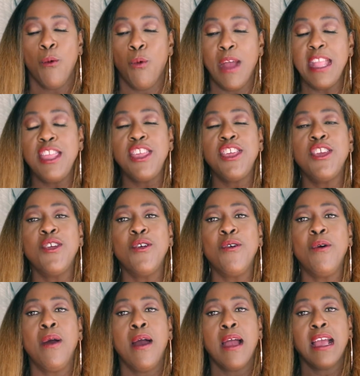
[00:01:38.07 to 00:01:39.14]
When
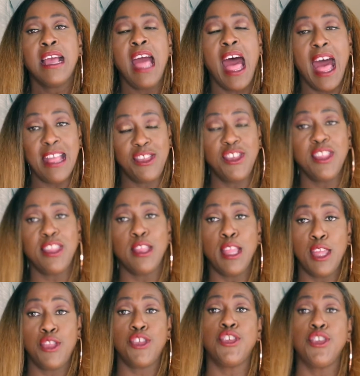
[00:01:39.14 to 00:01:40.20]
you
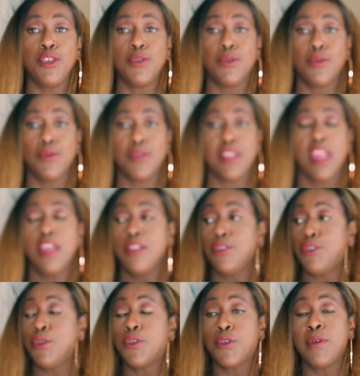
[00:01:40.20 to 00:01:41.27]
consciously choose
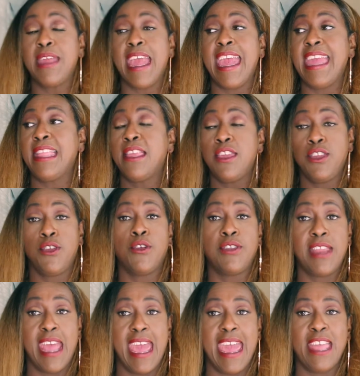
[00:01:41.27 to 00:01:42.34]
to create
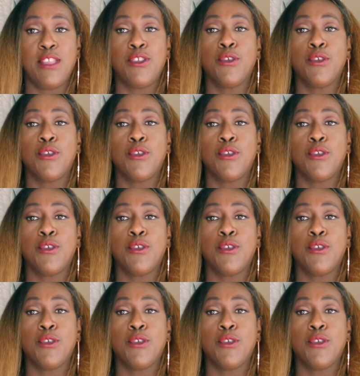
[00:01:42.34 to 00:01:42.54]
your day,